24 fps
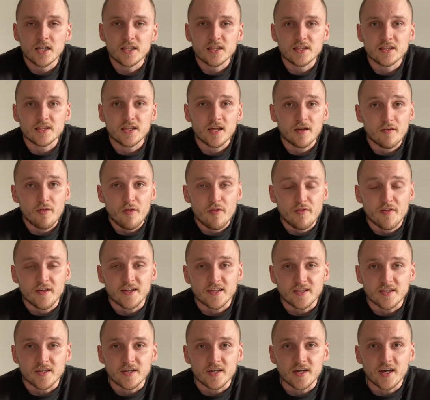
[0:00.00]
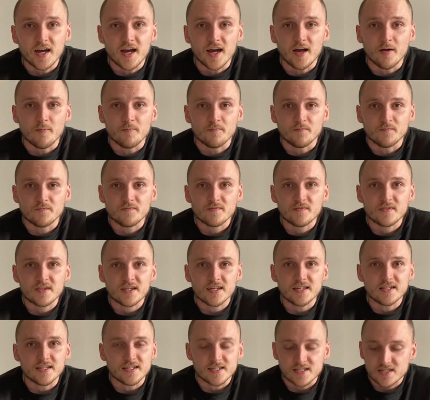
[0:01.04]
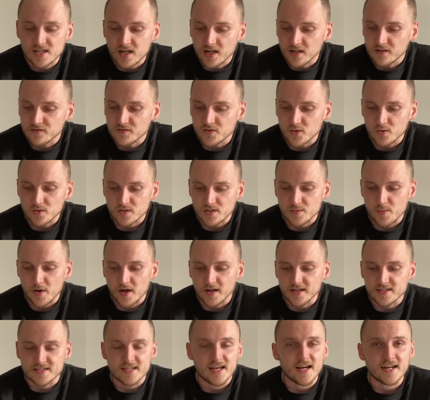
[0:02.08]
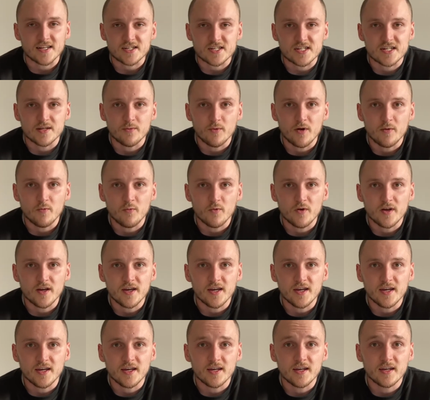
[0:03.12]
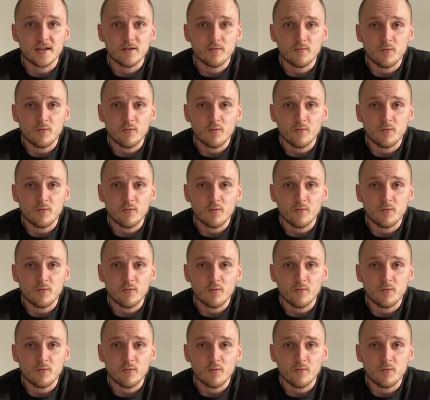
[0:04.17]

The other thing that this kind of talks about is that actually when we're